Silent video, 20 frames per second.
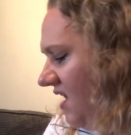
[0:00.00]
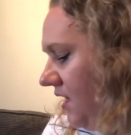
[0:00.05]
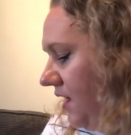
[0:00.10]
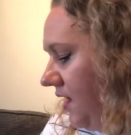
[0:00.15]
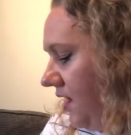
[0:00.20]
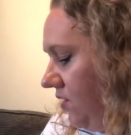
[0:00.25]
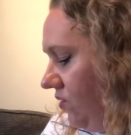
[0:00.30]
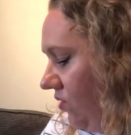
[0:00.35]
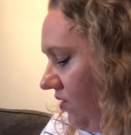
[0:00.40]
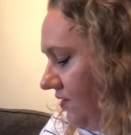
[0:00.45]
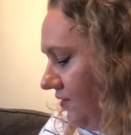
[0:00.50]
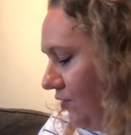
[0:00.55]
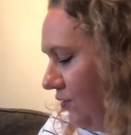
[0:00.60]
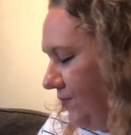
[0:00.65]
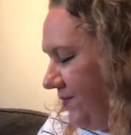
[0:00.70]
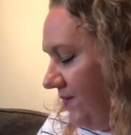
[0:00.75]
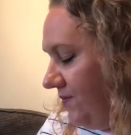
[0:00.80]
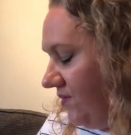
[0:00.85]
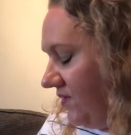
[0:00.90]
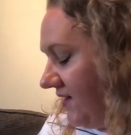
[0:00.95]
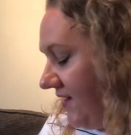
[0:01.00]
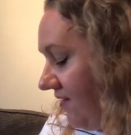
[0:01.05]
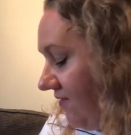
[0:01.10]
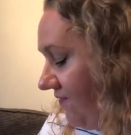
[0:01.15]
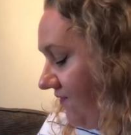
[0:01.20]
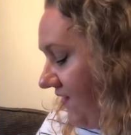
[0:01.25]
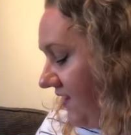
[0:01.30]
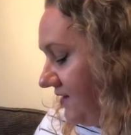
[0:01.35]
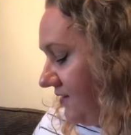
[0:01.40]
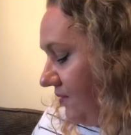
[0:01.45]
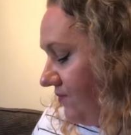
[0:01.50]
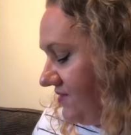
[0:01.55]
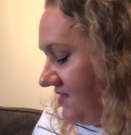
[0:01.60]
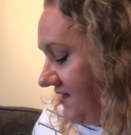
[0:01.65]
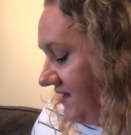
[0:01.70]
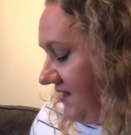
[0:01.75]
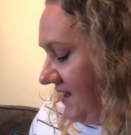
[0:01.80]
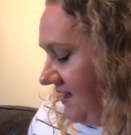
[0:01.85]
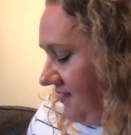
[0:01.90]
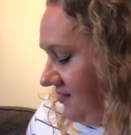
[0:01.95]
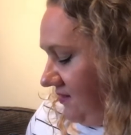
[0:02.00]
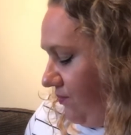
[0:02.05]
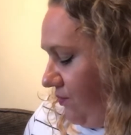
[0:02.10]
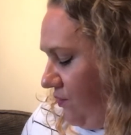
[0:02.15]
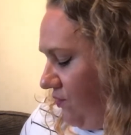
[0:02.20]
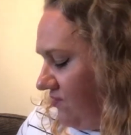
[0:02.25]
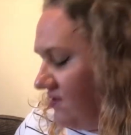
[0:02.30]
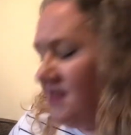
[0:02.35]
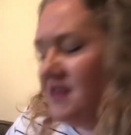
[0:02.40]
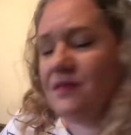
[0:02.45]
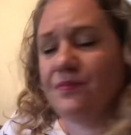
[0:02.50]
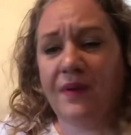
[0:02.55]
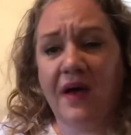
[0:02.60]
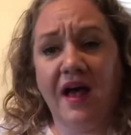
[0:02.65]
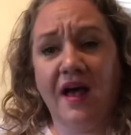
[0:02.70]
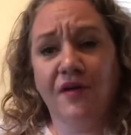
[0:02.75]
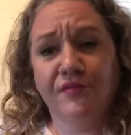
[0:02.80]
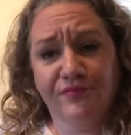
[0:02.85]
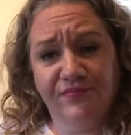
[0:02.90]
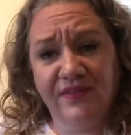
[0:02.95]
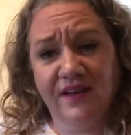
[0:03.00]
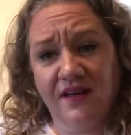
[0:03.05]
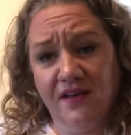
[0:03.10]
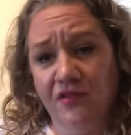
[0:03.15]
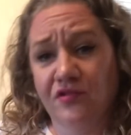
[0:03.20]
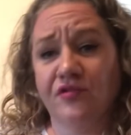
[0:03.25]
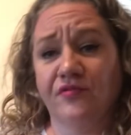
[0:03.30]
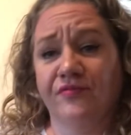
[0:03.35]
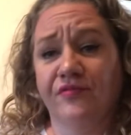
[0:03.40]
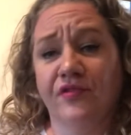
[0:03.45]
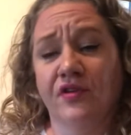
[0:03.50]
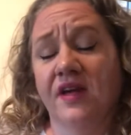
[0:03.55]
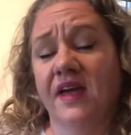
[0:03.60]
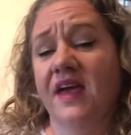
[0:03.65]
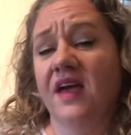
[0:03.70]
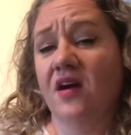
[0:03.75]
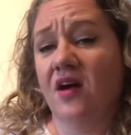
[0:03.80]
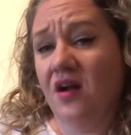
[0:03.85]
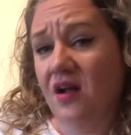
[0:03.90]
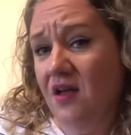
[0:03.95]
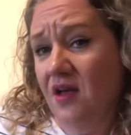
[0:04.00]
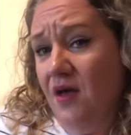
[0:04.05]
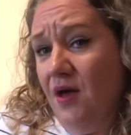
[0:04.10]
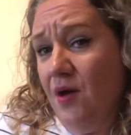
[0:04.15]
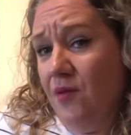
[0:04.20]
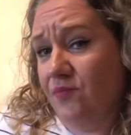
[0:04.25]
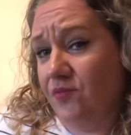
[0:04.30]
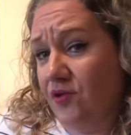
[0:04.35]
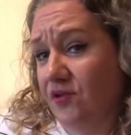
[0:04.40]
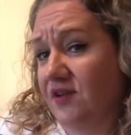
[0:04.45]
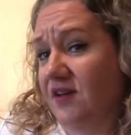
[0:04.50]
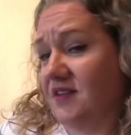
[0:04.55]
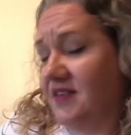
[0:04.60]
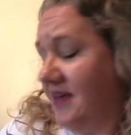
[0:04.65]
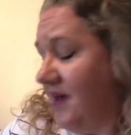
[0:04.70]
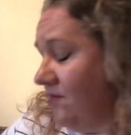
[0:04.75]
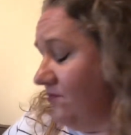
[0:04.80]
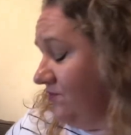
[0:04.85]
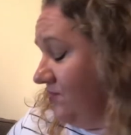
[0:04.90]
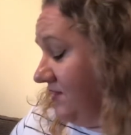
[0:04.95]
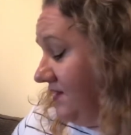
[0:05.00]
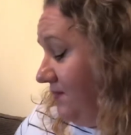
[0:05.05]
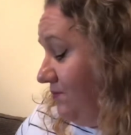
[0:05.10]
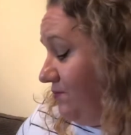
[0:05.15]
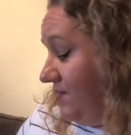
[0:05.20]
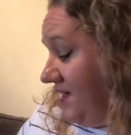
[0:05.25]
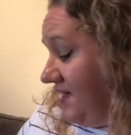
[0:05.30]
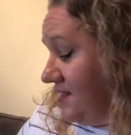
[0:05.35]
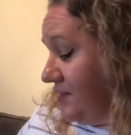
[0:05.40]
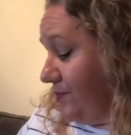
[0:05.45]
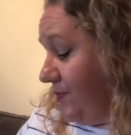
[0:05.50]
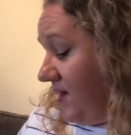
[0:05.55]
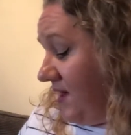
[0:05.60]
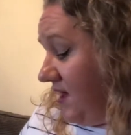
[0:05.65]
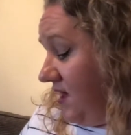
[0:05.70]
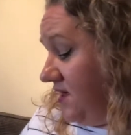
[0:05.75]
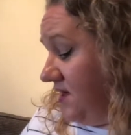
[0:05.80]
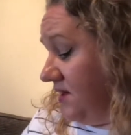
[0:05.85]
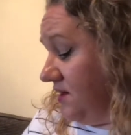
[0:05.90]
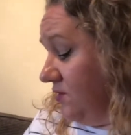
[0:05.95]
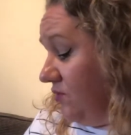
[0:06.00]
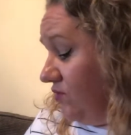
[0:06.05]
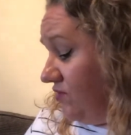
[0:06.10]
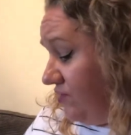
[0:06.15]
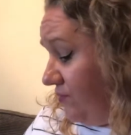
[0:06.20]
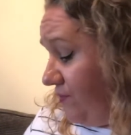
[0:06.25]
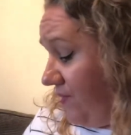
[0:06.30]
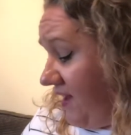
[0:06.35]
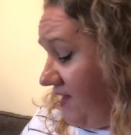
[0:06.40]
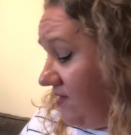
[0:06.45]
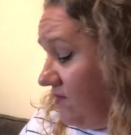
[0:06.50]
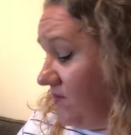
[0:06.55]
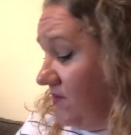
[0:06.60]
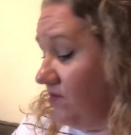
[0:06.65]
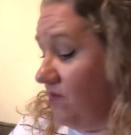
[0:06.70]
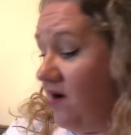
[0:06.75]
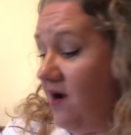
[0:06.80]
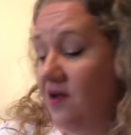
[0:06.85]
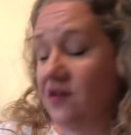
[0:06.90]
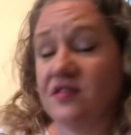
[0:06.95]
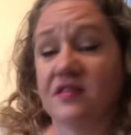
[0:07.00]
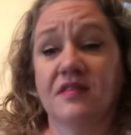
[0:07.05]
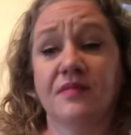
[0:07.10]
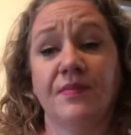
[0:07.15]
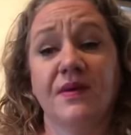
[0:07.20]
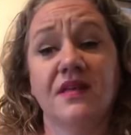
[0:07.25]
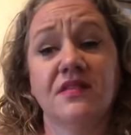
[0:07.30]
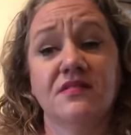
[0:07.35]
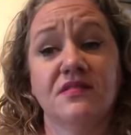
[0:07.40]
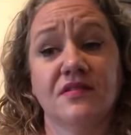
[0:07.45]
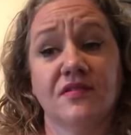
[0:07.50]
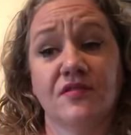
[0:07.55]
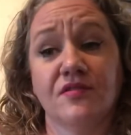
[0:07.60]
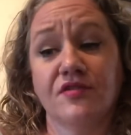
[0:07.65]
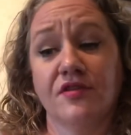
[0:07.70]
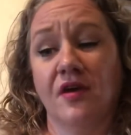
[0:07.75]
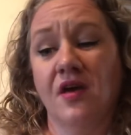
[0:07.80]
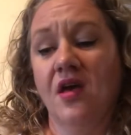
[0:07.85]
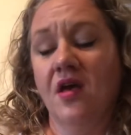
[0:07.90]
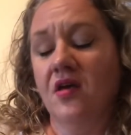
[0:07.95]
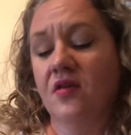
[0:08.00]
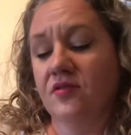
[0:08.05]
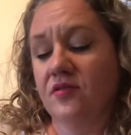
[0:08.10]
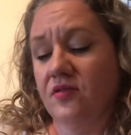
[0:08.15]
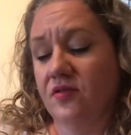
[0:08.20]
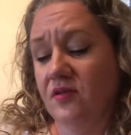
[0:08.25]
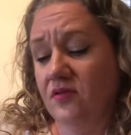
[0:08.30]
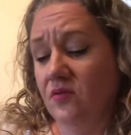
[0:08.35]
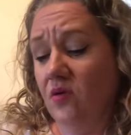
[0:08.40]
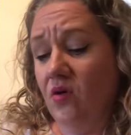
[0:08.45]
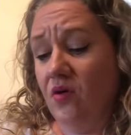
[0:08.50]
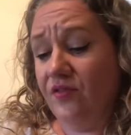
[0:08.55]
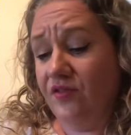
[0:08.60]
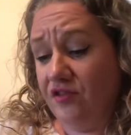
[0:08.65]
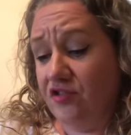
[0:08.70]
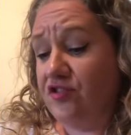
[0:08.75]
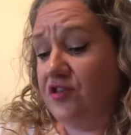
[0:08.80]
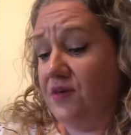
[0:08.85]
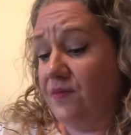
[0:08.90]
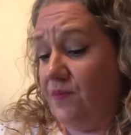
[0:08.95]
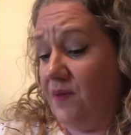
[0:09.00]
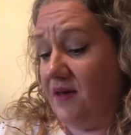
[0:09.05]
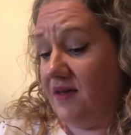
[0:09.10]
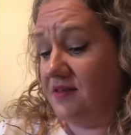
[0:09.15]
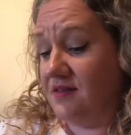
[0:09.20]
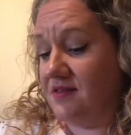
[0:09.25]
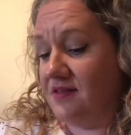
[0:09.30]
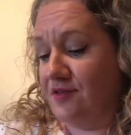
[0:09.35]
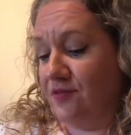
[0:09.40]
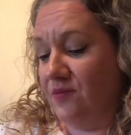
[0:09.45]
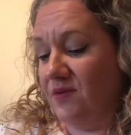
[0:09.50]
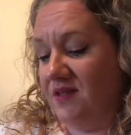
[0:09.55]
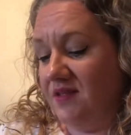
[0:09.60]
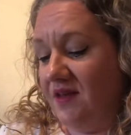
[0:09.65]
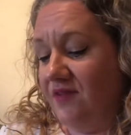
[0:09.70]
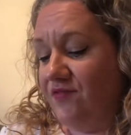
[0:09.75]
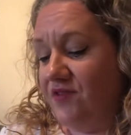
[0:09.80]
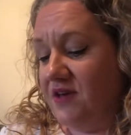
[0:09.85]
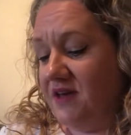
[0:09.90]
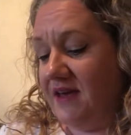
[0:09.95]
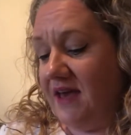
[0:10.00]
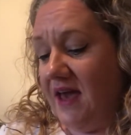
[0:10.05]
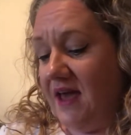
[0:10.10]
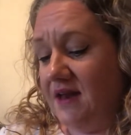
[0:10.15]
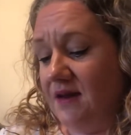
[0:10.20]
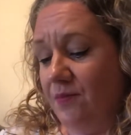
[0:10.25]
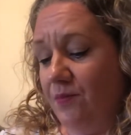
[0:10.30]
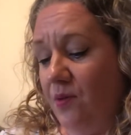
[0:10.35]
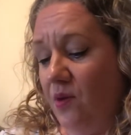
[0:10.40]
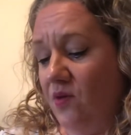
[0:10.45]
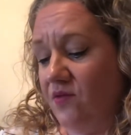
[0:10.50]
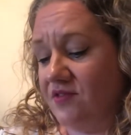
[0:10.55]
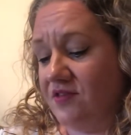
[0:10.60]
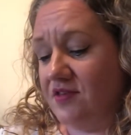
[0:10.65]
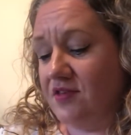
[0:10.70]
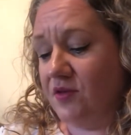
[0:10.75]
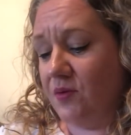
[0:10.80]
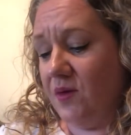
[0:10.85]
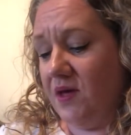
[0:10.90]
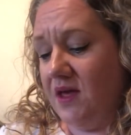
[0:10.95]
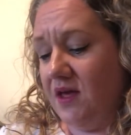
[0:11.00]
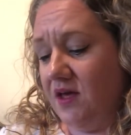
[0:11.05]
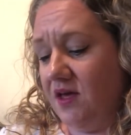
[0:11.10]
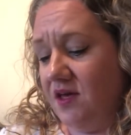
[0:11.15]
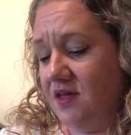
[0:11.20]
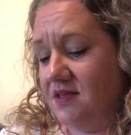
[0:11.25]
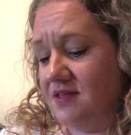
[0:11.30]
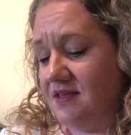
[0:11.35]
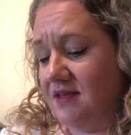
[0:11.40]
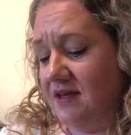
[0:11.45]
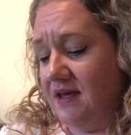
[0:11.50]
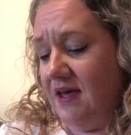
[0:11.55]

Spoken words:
I know a lot of people get fed up seeing it in the boxes, but I think it's for hair products. I'm really impressed by it. You can also buy them in Marks and Spencers. So they're not the cheapest. So whenever you get it in a box, it's quite good.